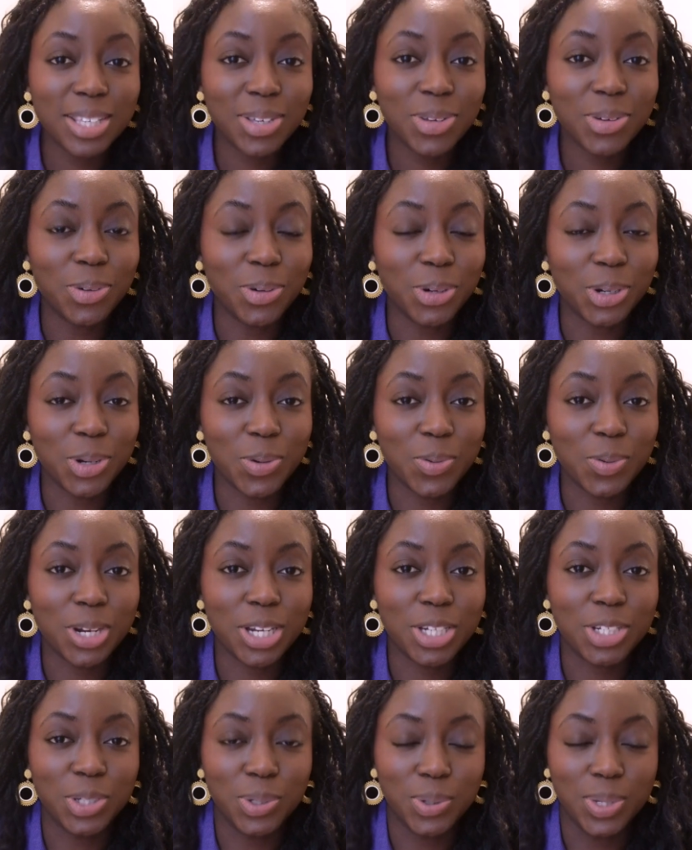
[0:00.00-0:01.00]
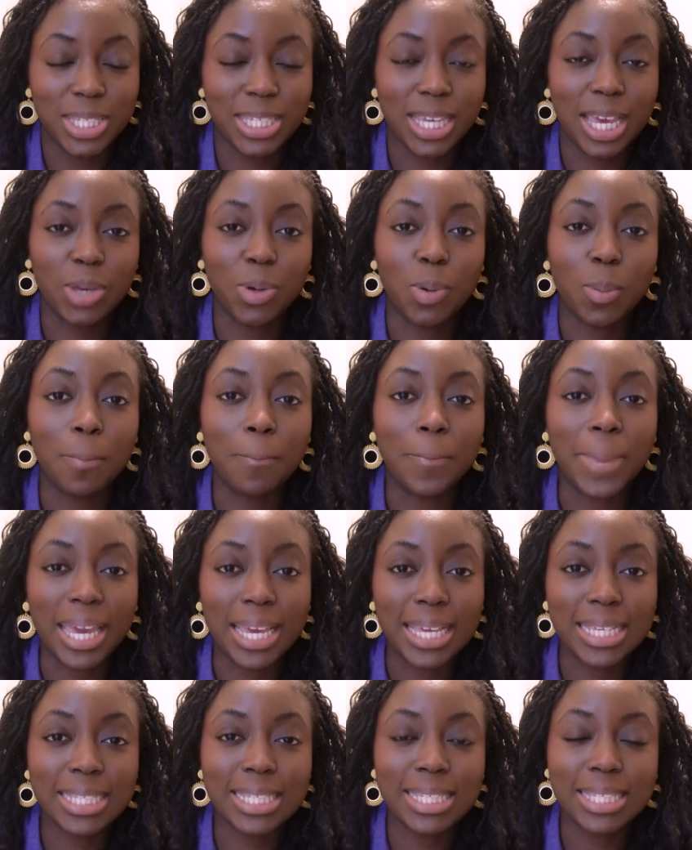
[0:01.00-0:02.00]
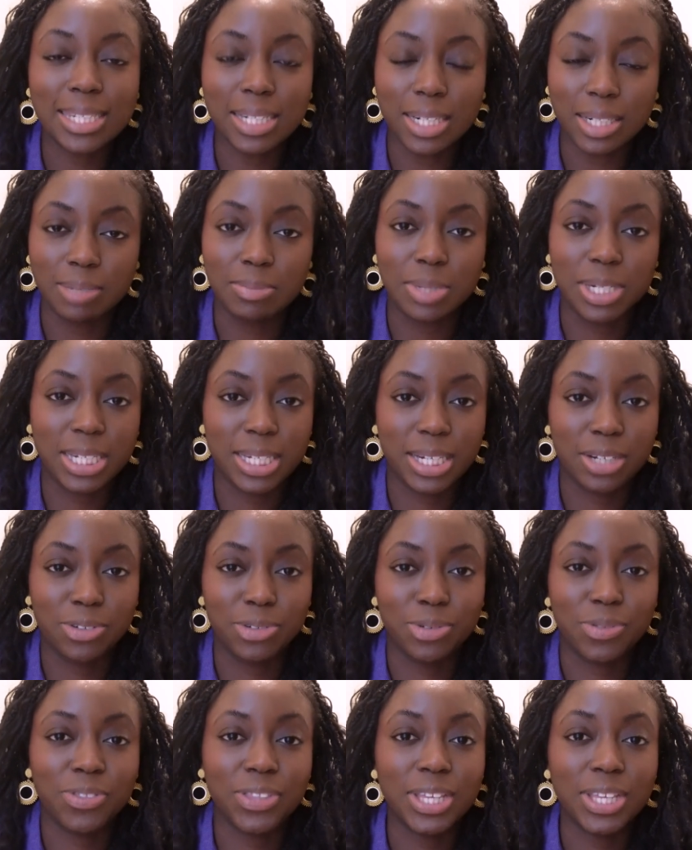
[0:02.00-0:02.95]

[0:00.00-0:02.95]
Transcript: thing you're going to want to do is get your base study material.